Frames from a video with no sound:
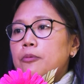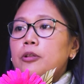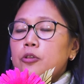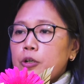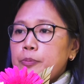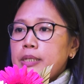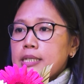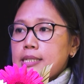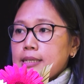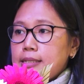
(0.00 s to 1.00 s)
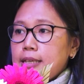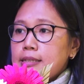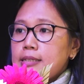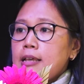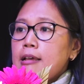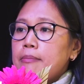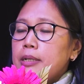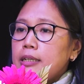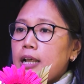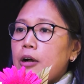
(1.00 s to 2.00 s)
will not be a success.
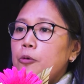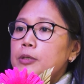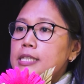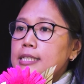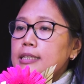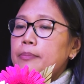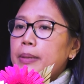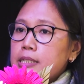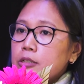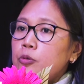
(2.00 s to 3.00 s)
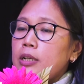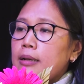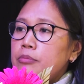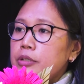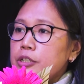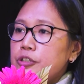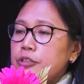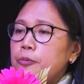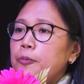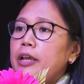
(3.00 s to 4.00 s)
But now we see a better
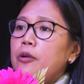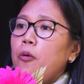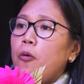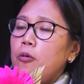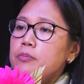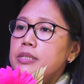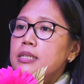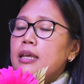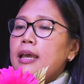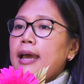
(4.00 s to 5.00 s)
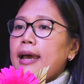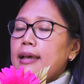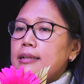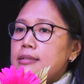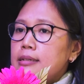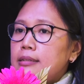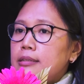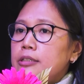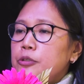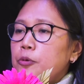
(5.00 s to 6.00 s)
collaboration where homes and
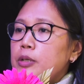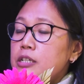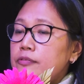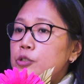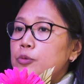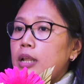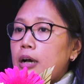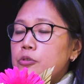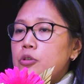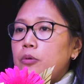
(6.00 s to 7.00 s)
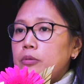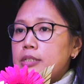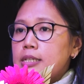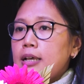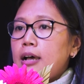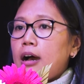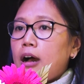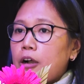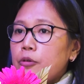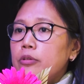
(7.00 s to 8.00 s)
individual households
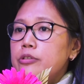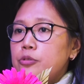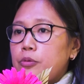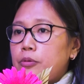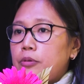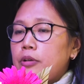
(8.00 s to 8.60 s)
are also